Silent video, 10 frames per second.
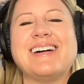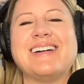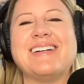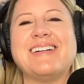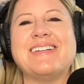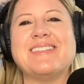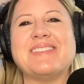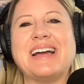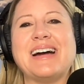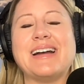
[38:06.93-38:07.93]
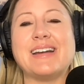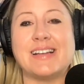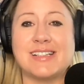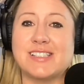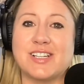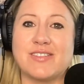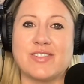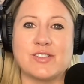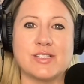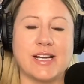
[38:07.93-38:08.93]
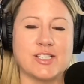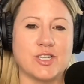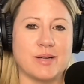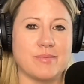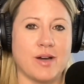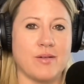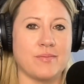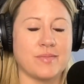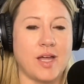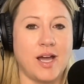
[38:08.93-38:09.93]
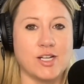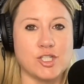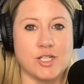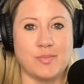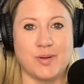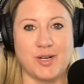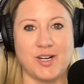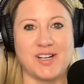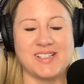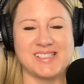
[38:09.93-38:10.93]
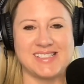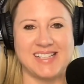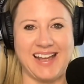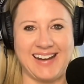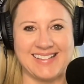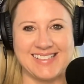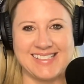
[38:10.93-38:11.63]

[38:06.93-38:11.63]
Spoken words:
Oh man, it is good frozen ice cream though. 100%.